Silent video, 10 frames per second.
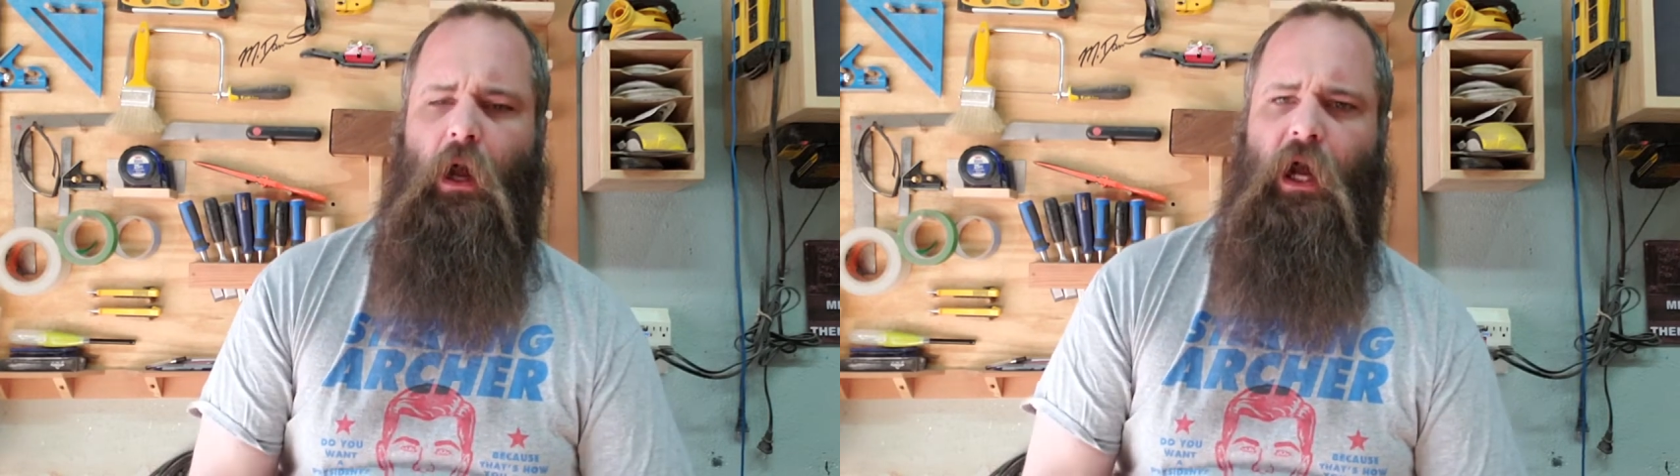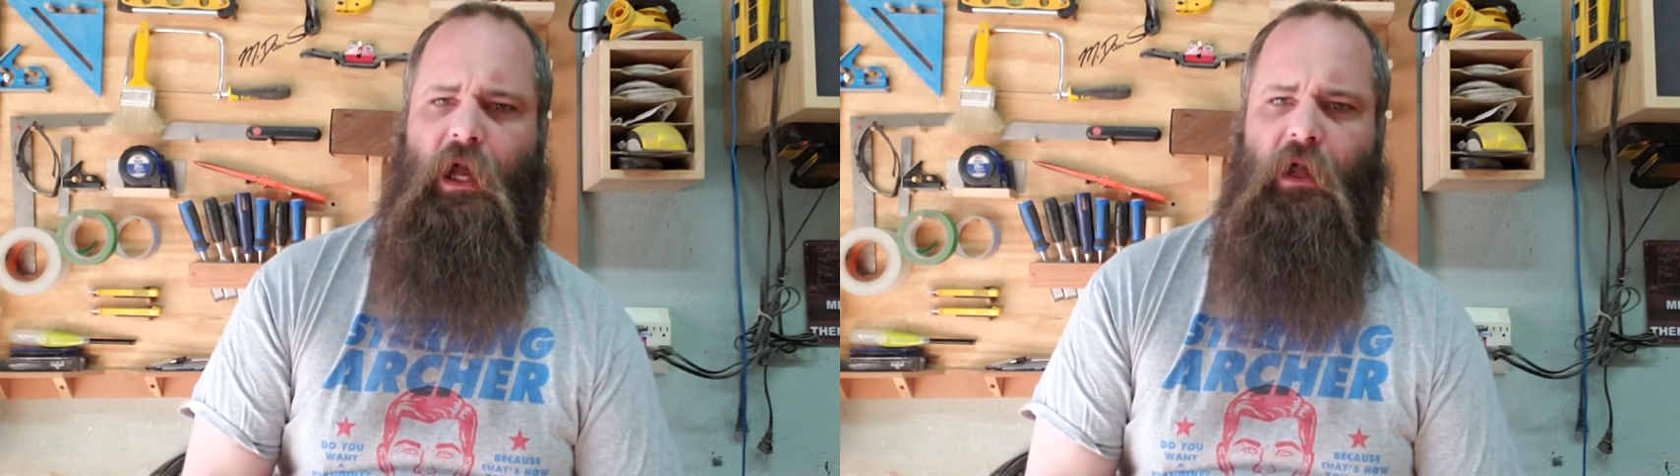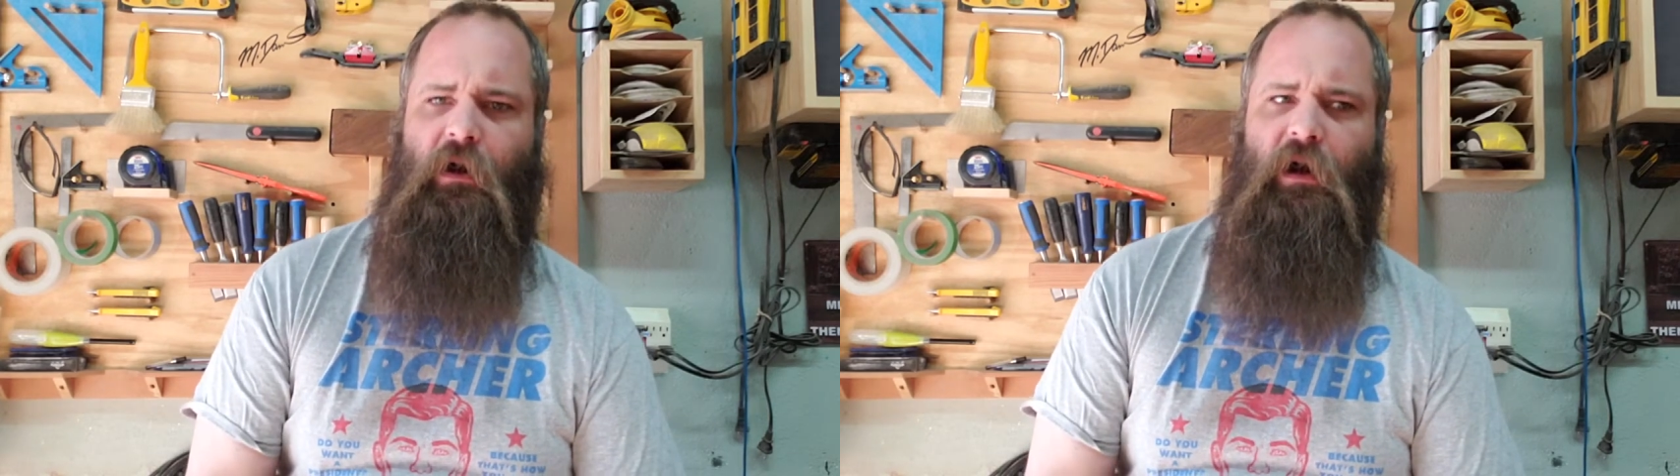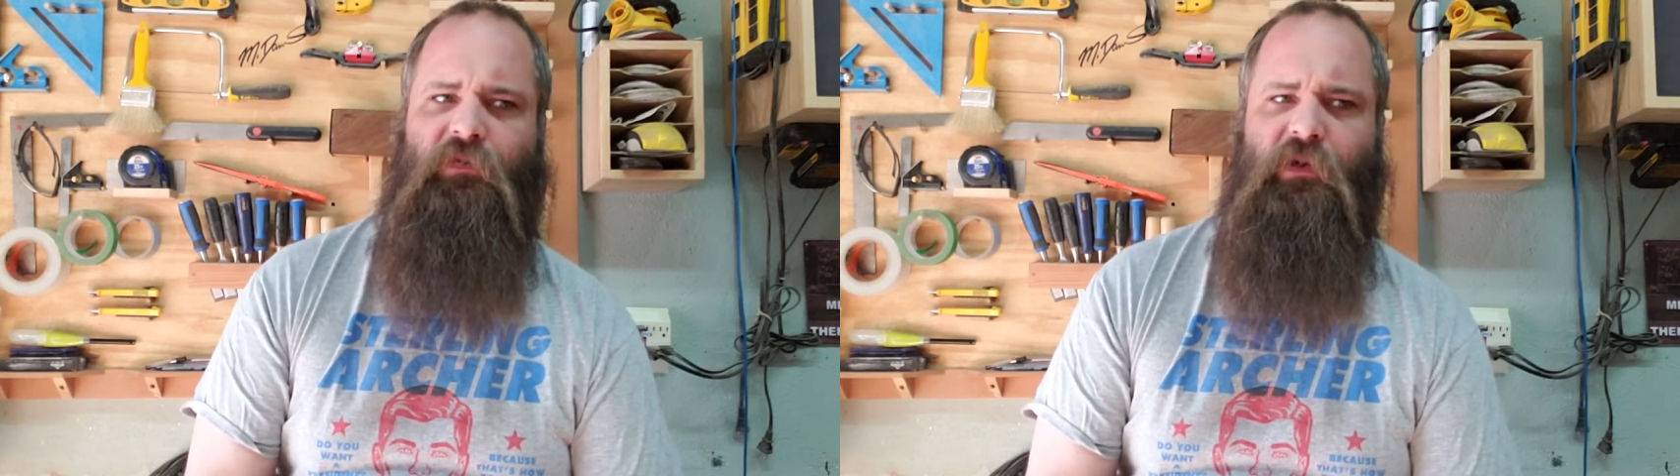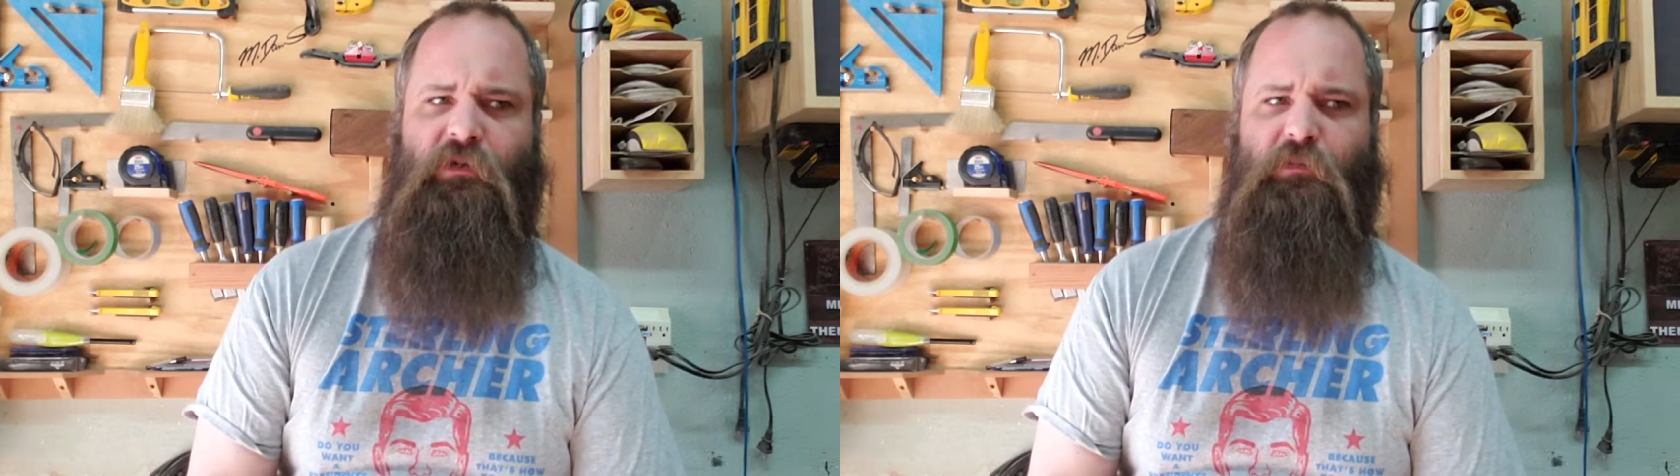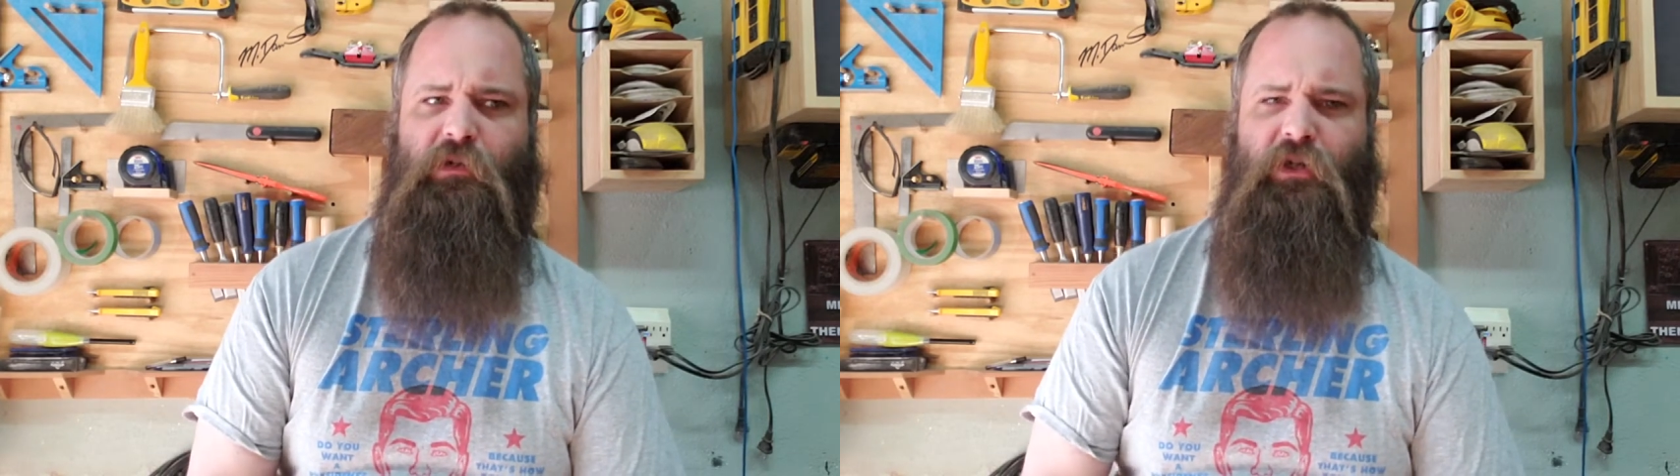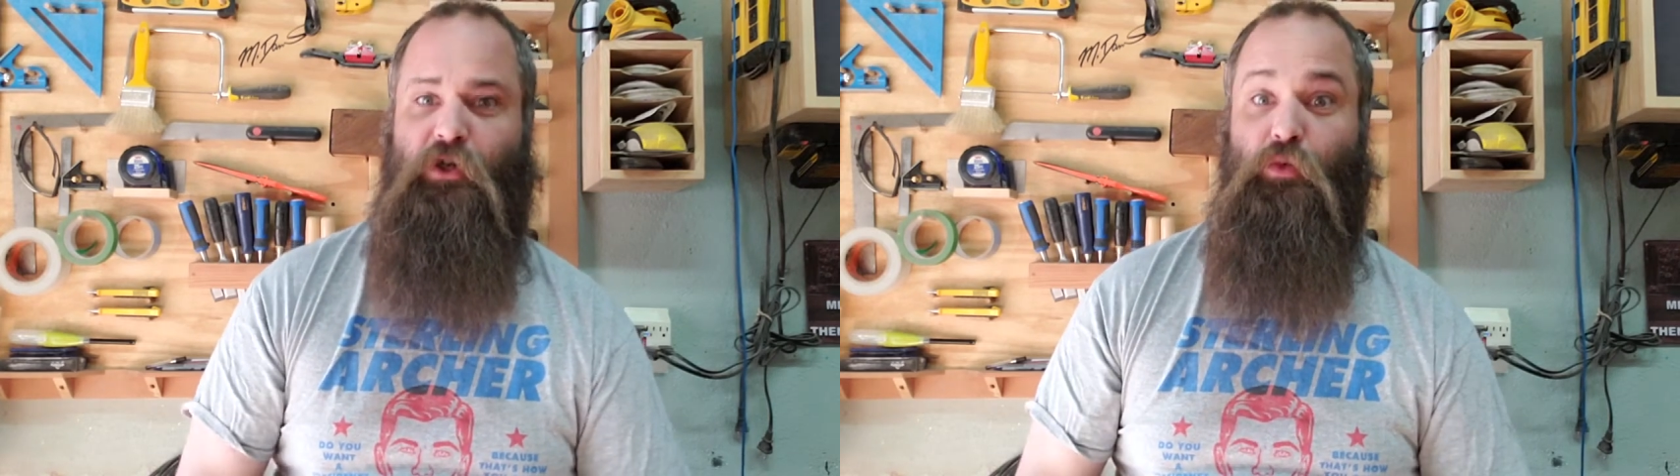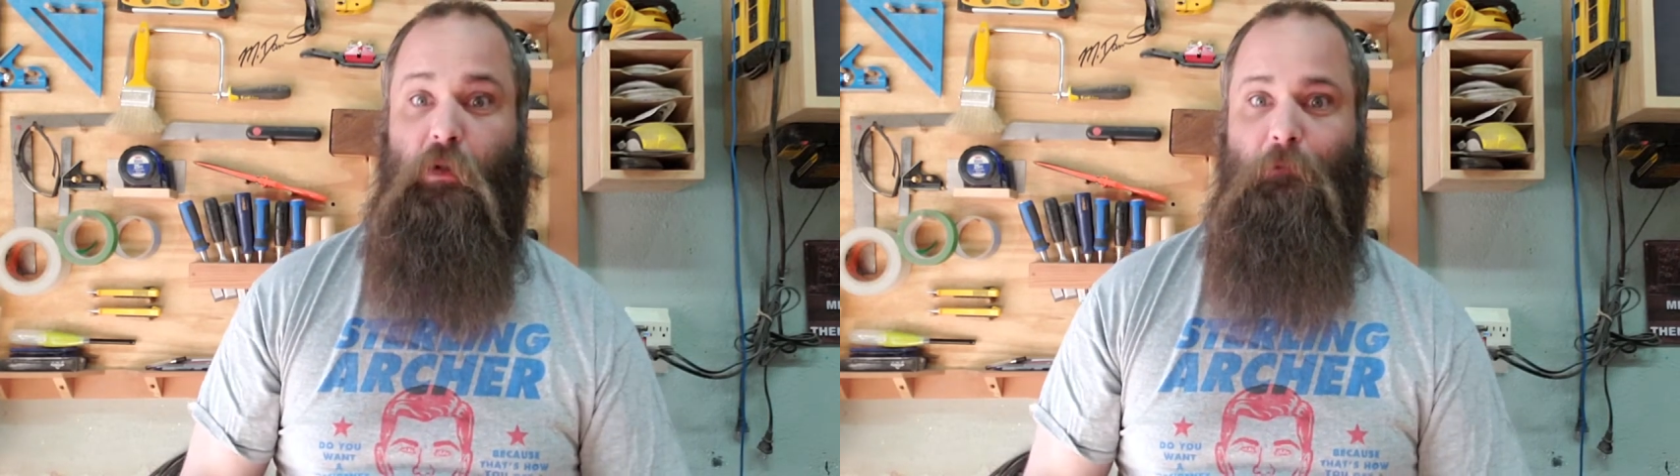I had off and I was going to
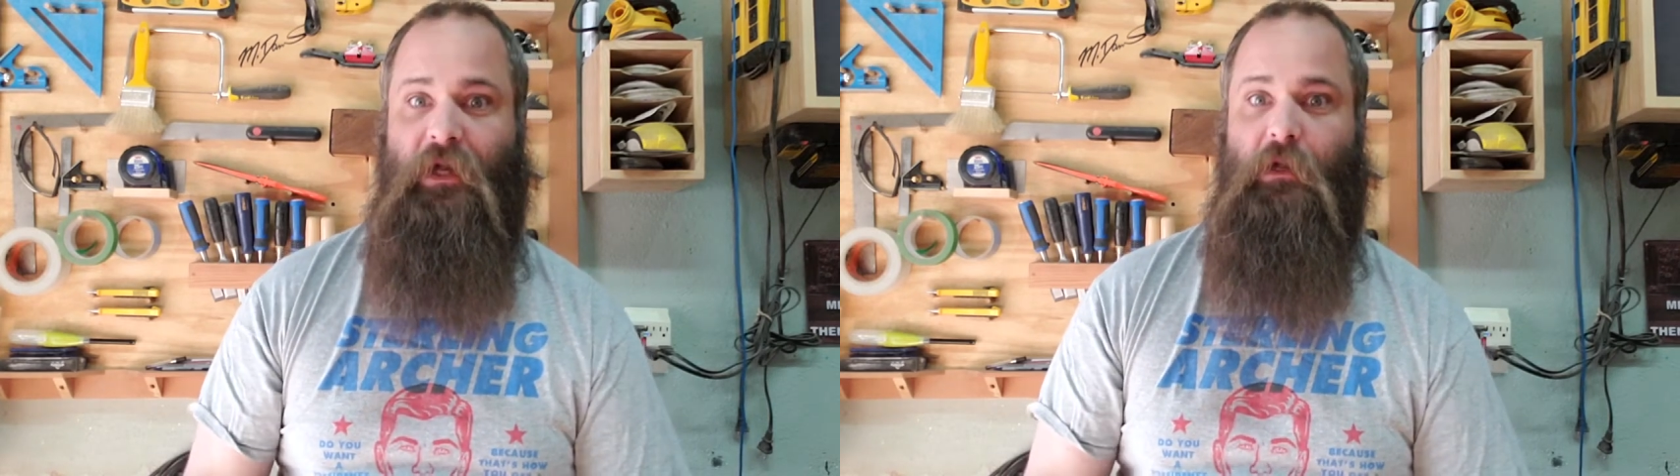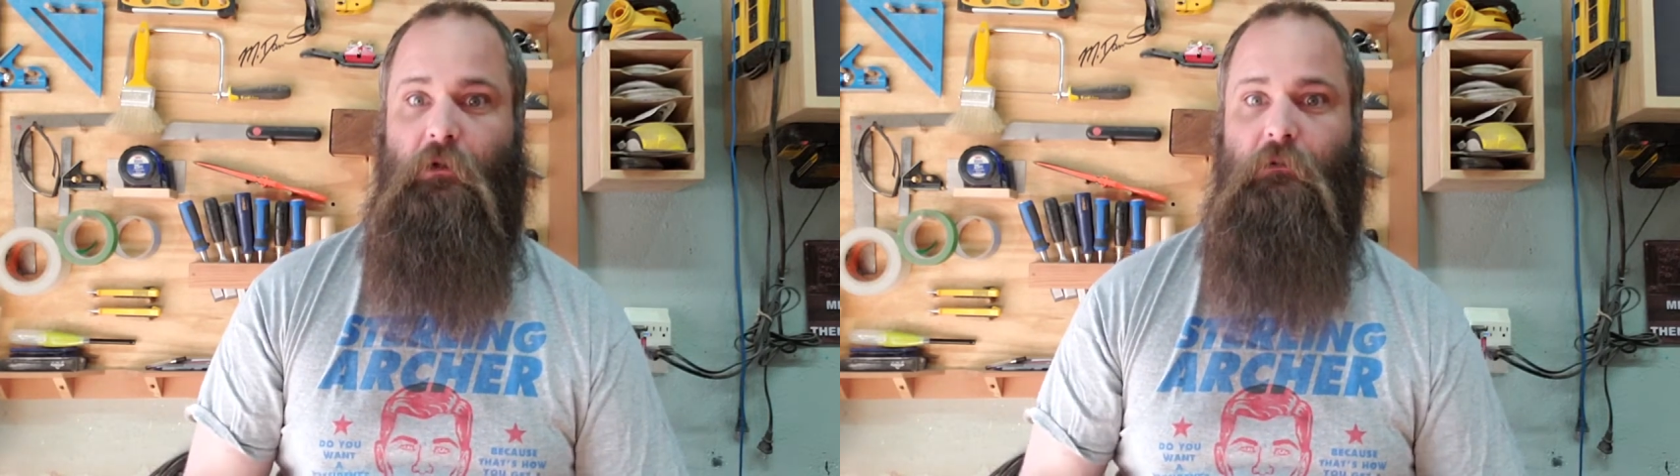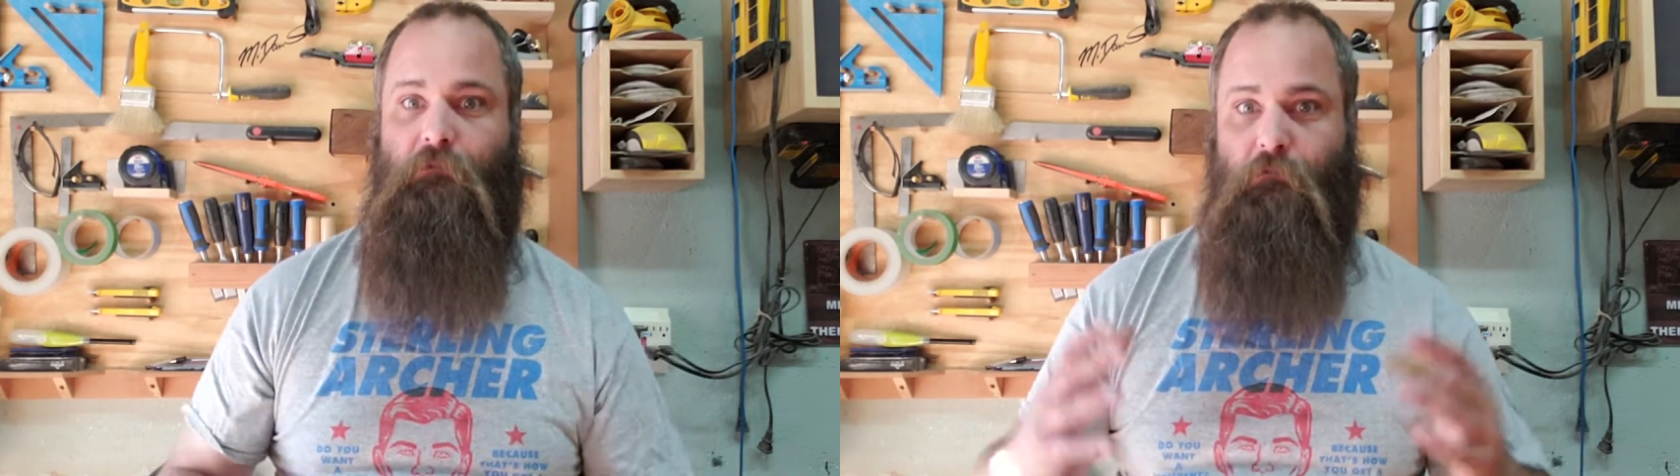do a big